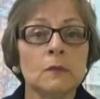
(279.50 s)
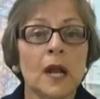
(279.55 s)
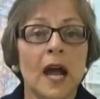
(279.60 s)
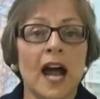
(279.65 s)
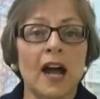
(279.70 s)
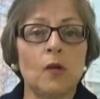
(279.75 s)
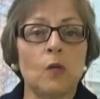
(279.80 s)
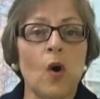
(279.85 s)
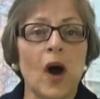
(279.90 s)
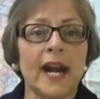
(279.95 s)

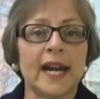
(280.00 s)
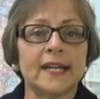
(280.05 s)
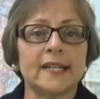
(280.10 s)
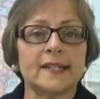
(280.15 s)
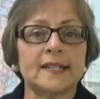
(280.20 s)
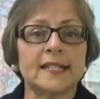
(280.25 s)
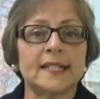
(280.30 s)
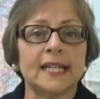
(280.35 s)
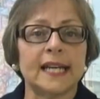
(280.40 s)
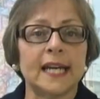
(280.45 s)
I wanted to
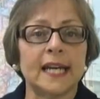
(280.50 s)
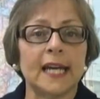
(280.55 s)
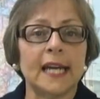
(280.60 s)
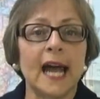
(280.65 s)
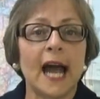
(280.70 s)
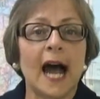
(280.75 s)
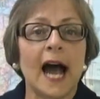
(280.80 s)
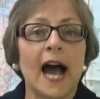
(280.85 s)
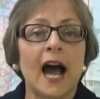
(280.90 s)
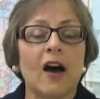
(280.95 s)

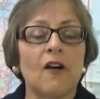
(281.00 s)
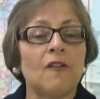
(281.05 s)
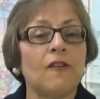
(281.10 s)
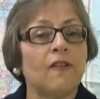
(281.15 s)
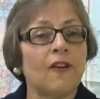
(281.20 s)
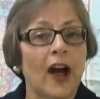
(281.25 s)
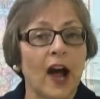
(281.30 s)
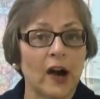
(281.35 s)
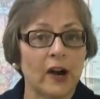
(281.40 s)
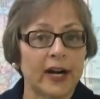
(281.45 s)
see how
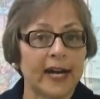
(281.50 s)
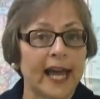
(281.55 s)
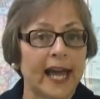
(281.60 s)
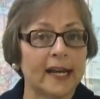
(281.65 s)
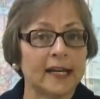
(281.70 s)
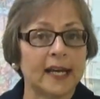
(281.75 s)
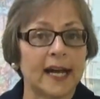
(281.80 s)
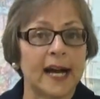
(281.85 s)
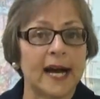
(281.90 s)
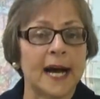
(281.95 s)
far it
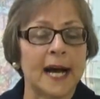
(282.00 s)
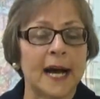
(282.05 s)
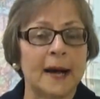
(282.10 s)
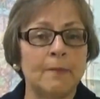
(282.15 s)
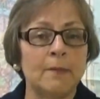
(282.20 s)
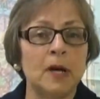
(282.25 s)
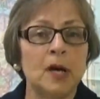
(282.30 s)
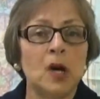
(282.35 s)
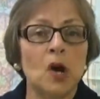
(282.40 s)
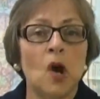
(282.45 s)
had
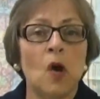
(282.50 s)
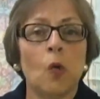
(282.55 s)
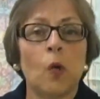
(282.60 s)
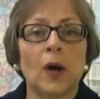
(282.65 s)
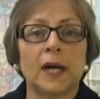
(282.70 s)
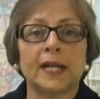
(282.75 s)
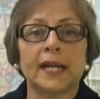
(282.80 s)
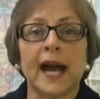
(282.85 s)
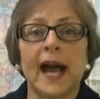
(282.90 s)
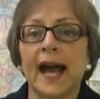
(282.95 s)
come,
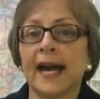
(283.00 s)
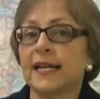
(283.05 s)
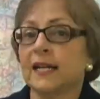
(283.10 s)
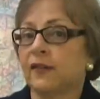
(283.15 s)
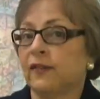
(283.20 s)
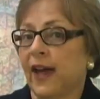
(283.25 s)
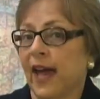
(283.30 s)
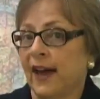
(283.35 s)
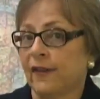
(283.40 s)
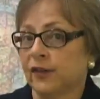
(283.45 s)
what kind
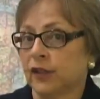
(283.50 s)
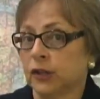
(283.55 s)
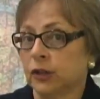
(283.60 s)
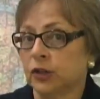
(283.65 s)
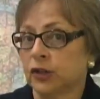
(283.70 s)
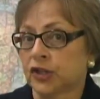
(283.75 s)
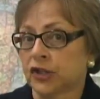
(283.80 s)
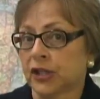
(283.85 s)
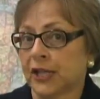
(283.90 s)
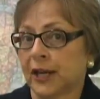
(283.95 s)
of
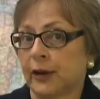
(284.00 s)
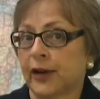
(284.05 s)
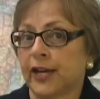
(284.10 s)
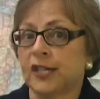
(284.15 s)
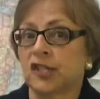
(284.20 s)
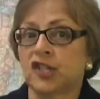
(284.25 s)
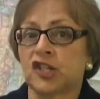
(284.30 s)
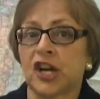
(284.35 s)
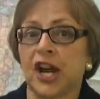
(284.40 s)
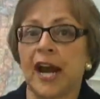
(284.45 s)

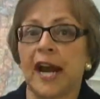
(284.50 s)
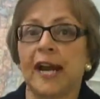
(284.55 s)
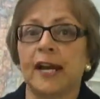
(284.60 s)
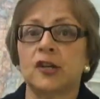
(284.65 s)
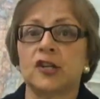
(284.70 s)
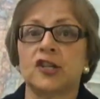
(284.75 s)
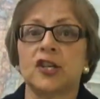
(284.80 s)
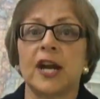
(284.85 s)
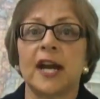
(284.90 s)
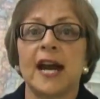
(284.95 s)
evolutionary
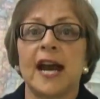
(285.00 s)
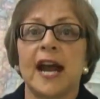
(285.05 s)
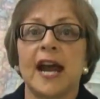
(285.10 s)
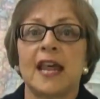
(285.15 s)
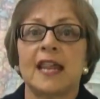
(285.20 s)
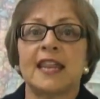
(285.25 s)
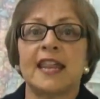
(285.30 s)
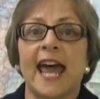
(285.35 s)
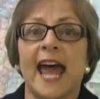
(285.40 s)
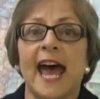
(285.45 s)
change
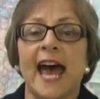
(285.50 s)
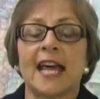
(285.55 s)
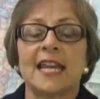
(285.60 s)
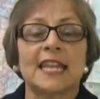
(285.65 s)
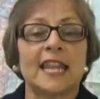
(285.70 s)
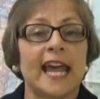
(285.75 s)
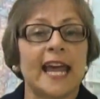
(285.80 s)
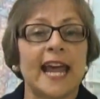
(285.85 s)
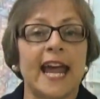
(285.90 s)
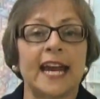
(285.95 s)

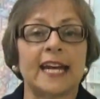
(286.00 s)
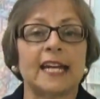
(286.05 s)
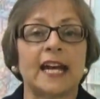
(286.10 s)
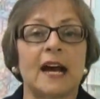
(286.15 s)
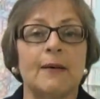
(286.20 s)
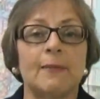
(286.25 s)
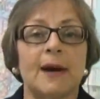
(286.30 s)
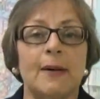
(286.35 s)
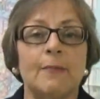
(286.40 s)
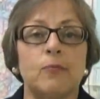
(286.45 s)
that they had
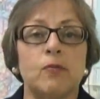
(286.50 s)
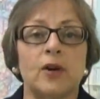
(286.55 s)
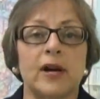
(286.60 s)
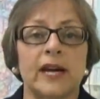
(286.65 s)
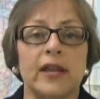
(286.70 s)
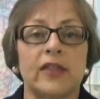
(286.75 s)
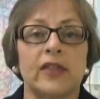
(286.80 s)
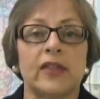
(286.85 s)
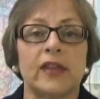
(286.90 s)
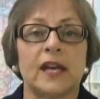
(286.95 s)
come up
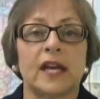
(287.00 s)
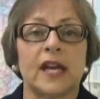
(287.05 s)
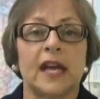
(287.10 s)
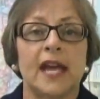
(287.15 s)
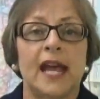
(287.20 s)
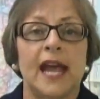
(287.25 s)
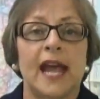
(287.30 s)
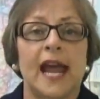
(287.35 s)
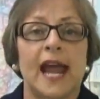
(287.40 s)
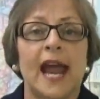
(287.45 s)
with.
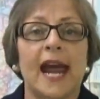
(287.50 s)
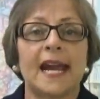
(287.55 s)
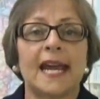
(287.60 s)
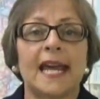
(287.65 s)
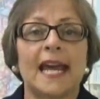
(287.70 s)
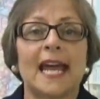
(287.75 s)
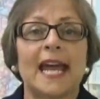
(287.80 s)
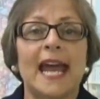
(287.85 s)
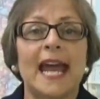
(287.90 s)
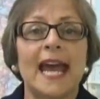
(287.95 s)
And
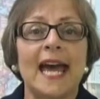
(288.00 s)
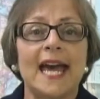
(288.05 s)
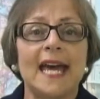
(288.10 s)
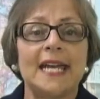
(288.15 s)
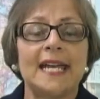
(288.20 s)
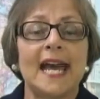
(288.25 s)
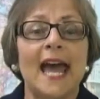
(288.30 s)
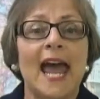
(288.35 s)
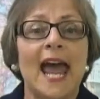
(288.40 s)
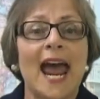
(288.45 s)

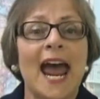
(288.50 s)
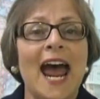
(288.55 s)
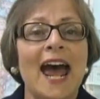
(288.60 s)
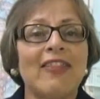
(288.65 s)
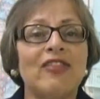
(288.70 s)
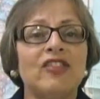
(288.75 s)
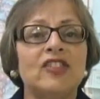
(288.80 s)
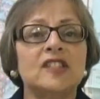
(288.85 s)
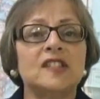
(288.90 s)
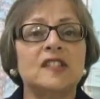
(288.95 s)
again, at the